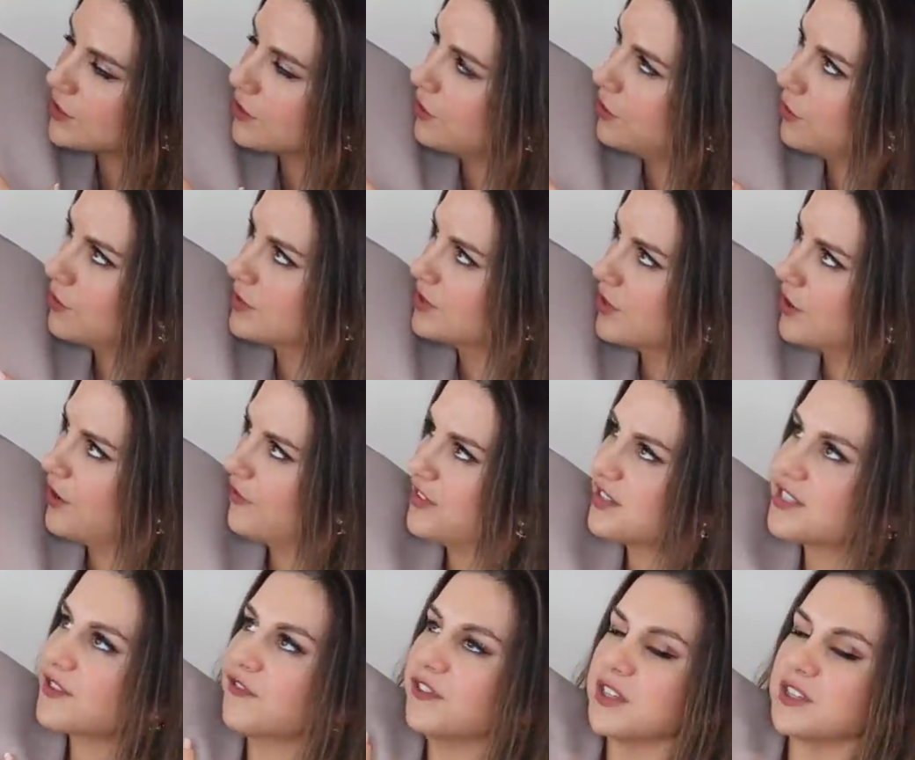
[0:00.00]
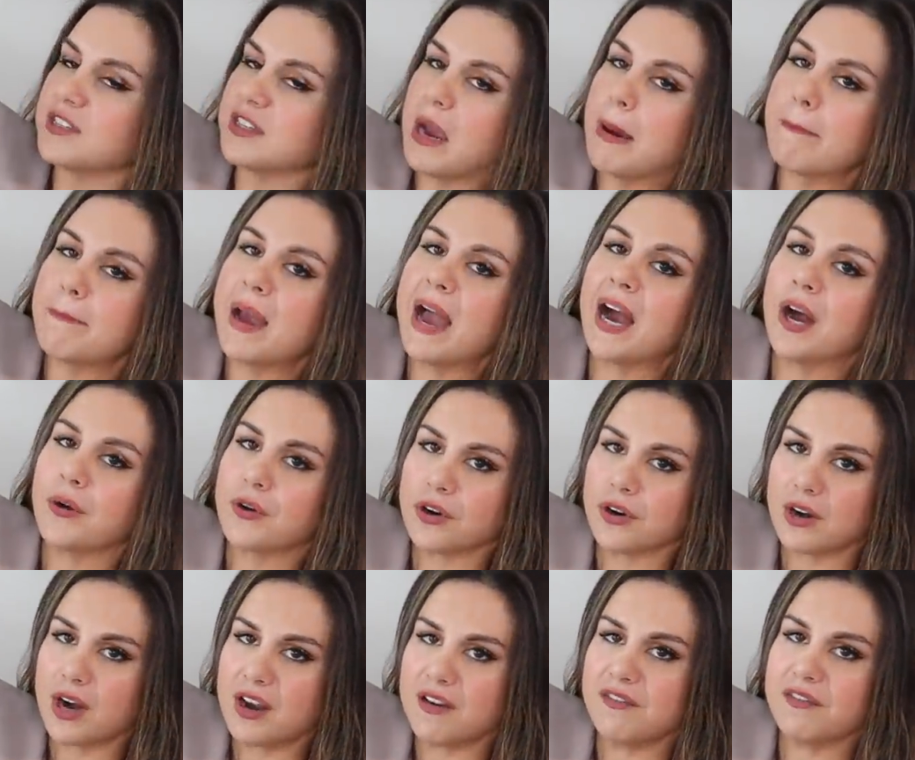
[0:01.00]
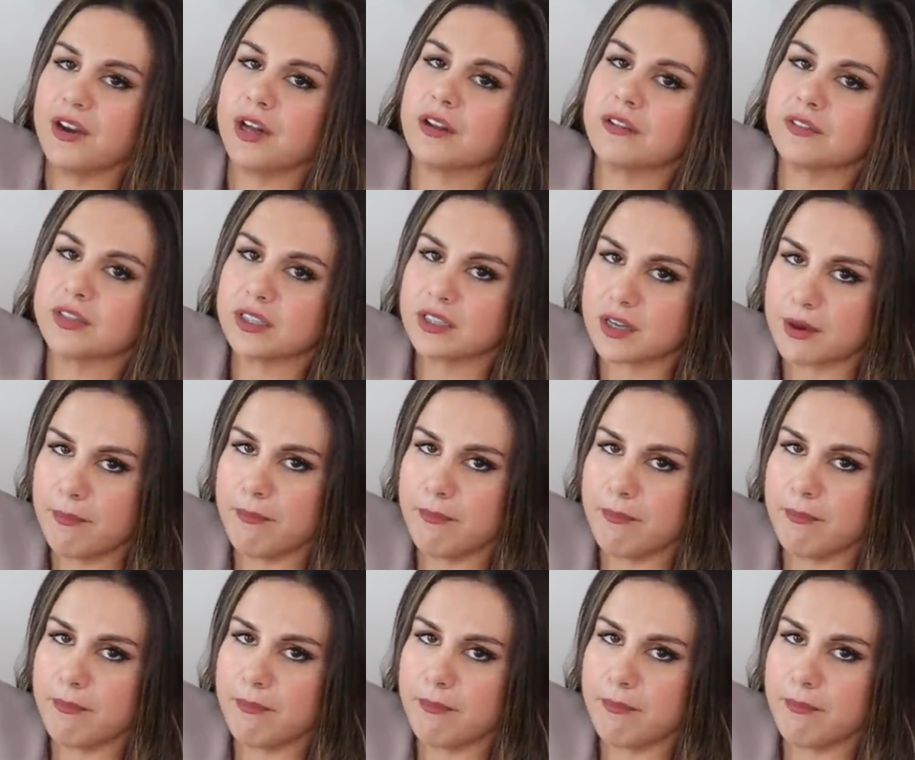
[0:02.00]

so soft. This feels like powder and velvet